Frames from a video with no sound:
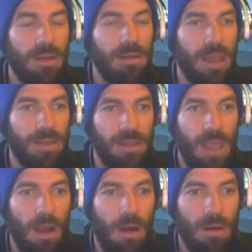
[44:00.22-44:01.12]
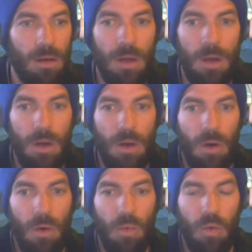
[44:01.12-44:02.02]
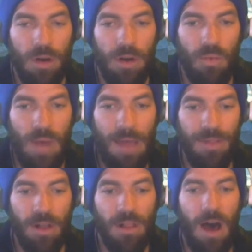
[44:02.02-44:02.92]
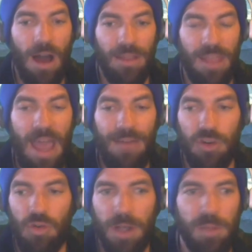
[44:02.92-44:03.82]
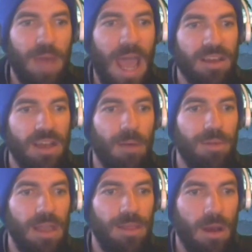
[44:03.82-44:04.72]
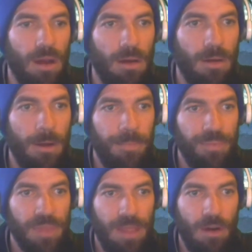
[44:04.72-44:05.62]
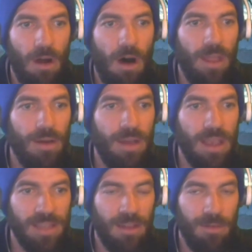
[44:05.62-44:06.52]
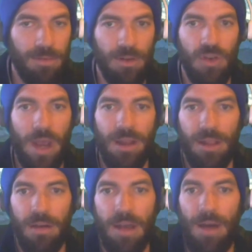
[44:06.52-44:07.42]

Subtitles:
Like they are working round the clock. They have trucks backed up in their haul areas that they're trying to clear out.